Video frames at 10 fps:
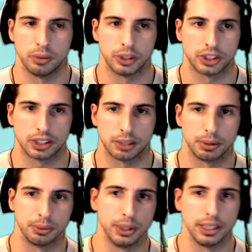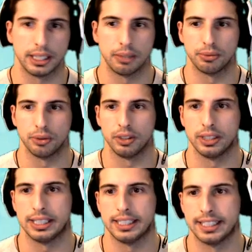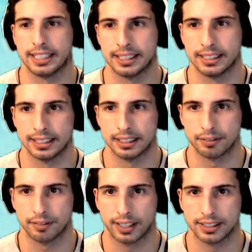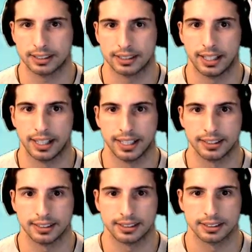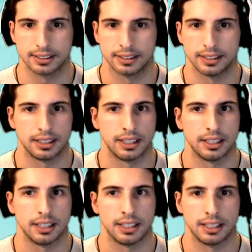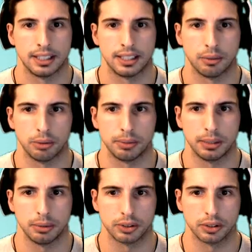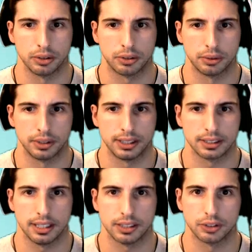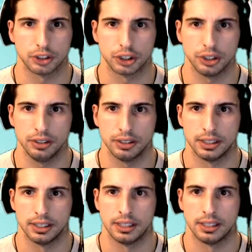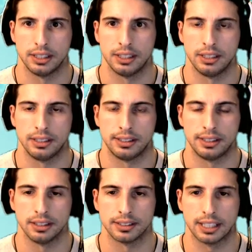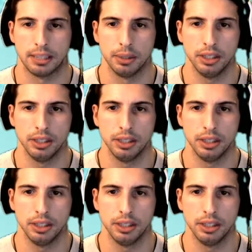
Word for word: is going to be really helpful in uh, the fights ahead. Uh, won't be able to go through this, that's for sure. Steel Saber.